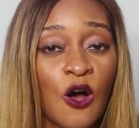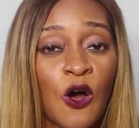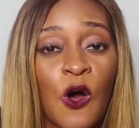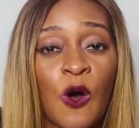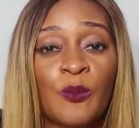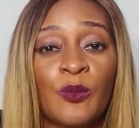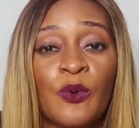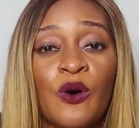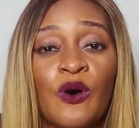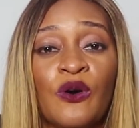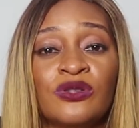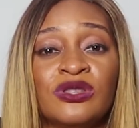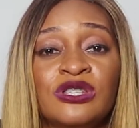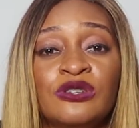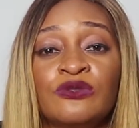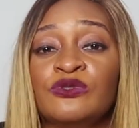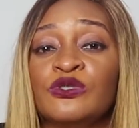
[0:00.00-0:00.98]
up
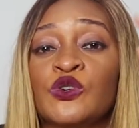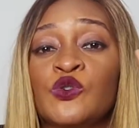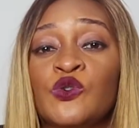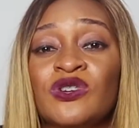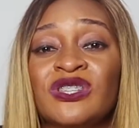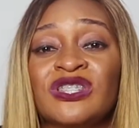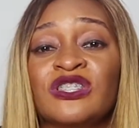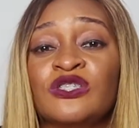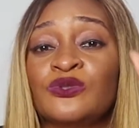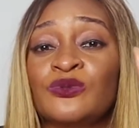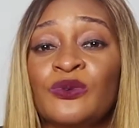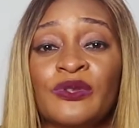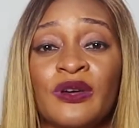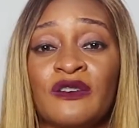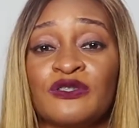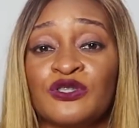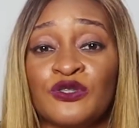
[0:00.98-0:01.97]
until you cross the
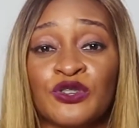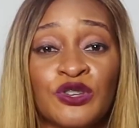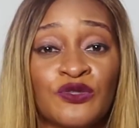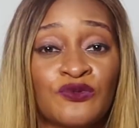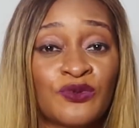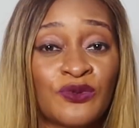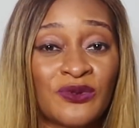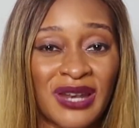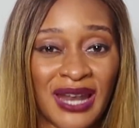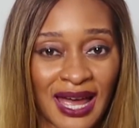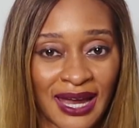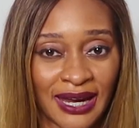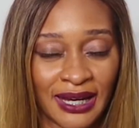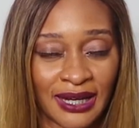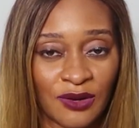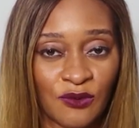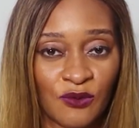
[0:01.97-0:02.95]
2,000 euro
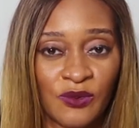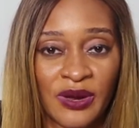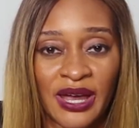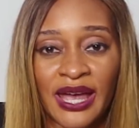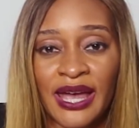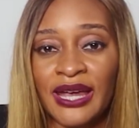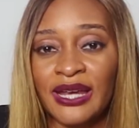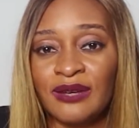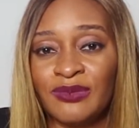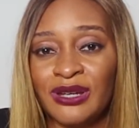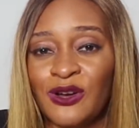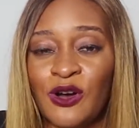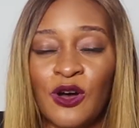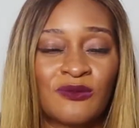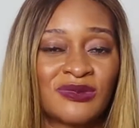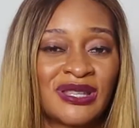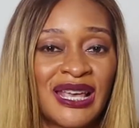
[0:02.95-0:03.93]
line, where it
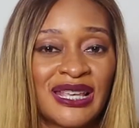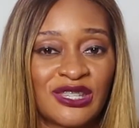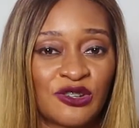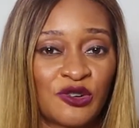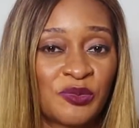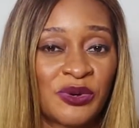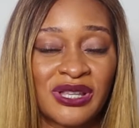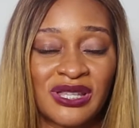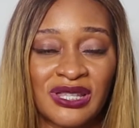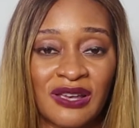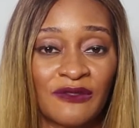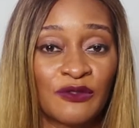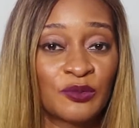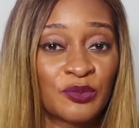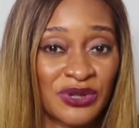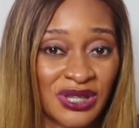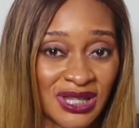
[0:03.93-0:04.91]
becomes like
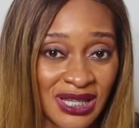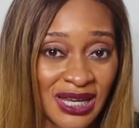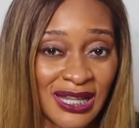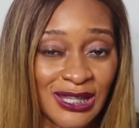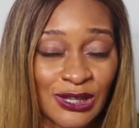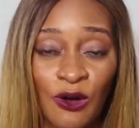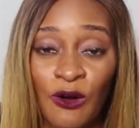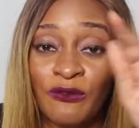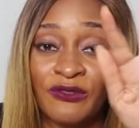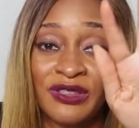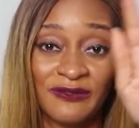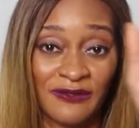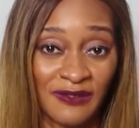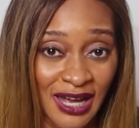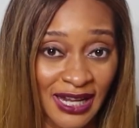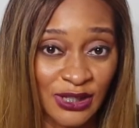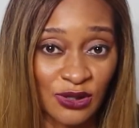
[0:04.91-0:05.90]
0.7% of the
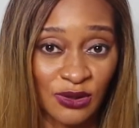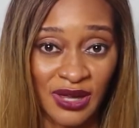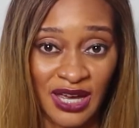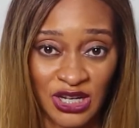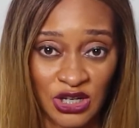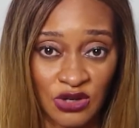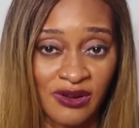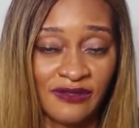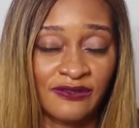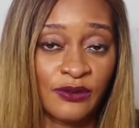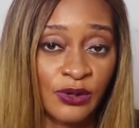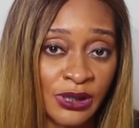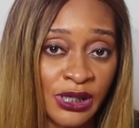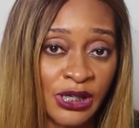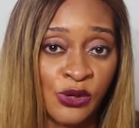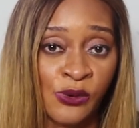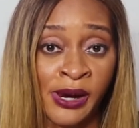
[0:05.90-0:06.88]
value that you are
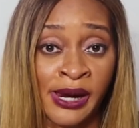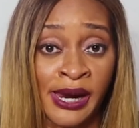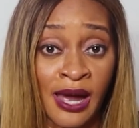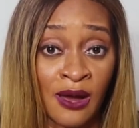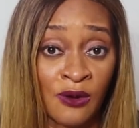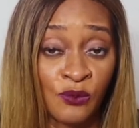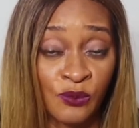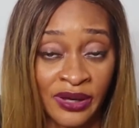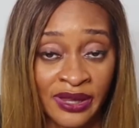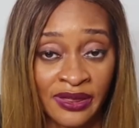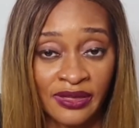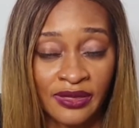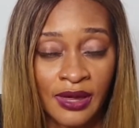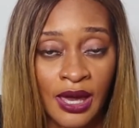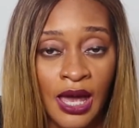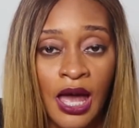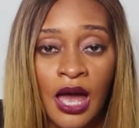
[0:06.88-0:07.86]
funding your account with,
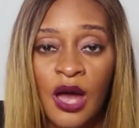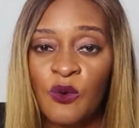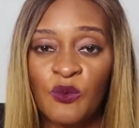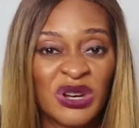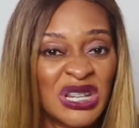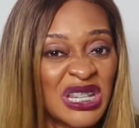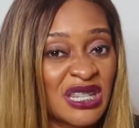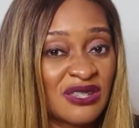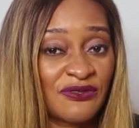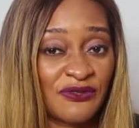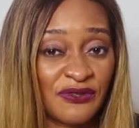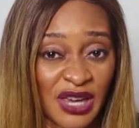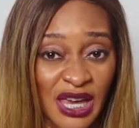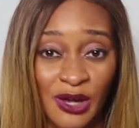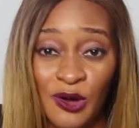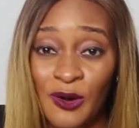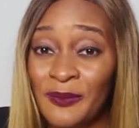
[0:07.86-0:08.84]
which is
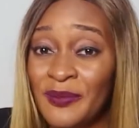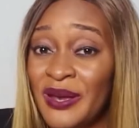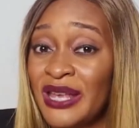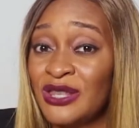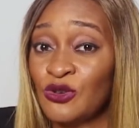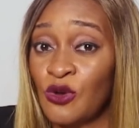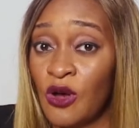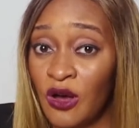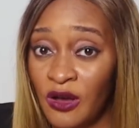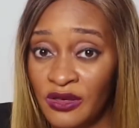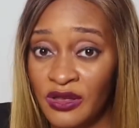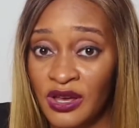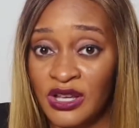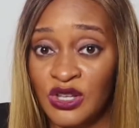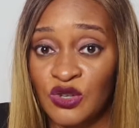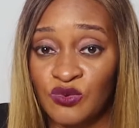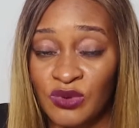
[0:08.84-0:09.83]
fair compared to
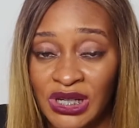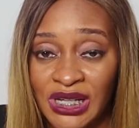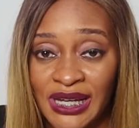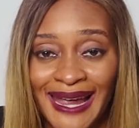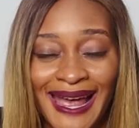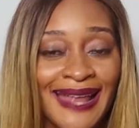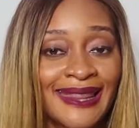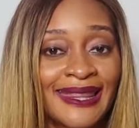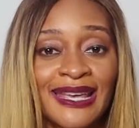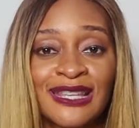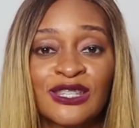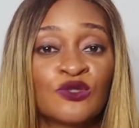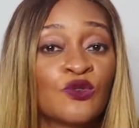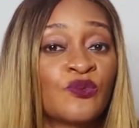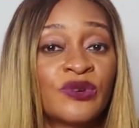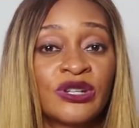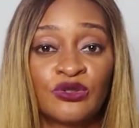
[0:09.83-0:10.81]
others, really. And there's
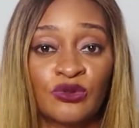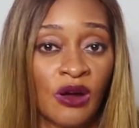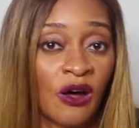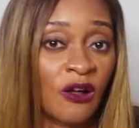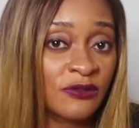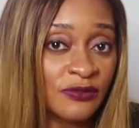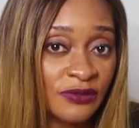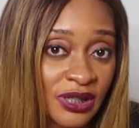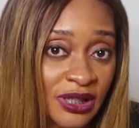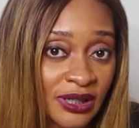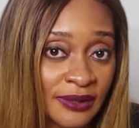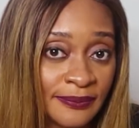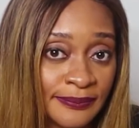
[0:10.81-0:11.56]
no withdrawal fee,